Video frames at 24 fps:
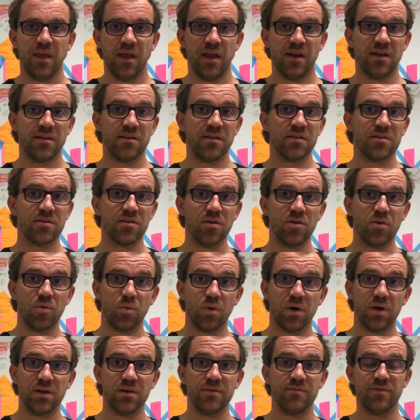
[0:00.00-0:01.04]
And then the third
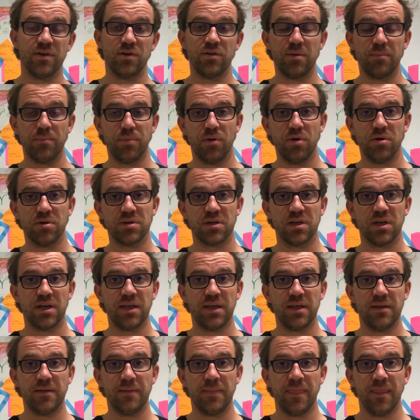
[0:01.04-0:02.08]
one, very
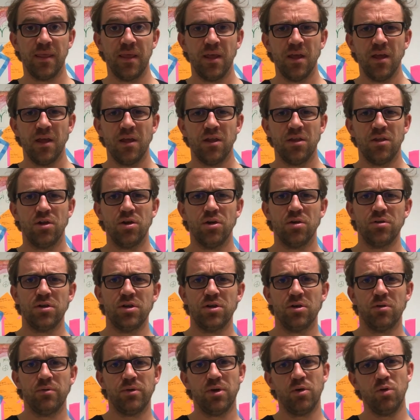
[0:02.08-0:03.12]
importantly, not only
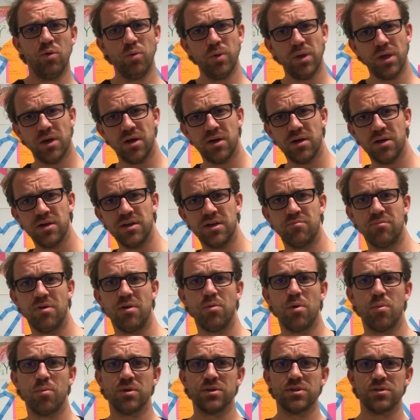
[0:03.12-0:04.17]
knowing who we are and where
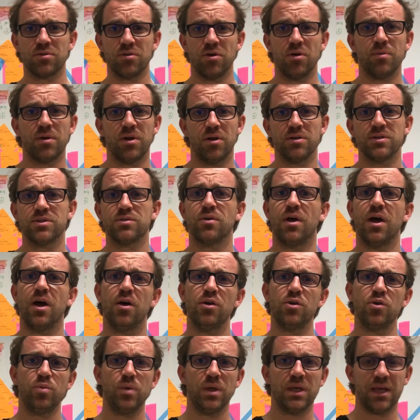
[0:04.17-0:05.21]
we want to go, but also
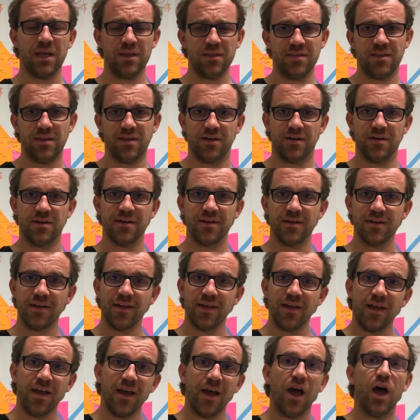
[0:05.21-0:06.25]
how do we get there?
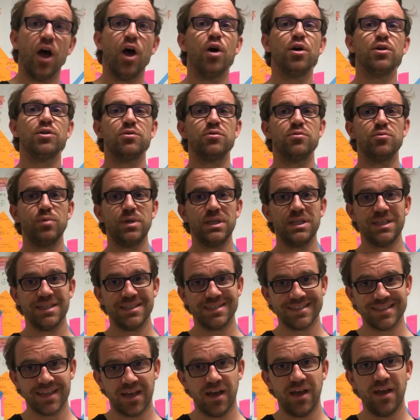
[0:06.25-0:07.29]
How do we
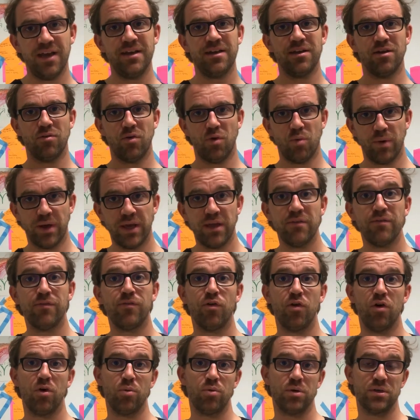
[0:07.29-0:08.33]
design our way
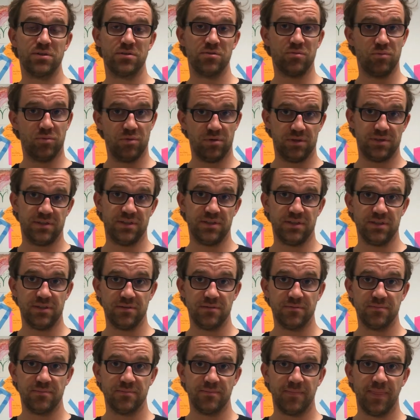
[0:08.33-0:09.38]
forward towards
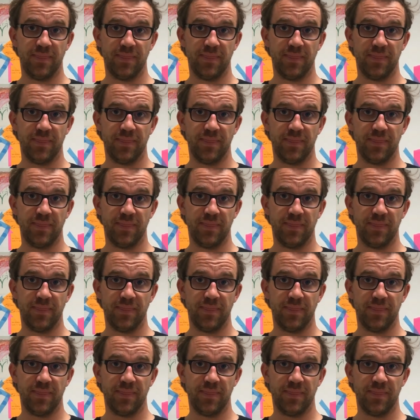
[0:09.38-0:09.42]
it?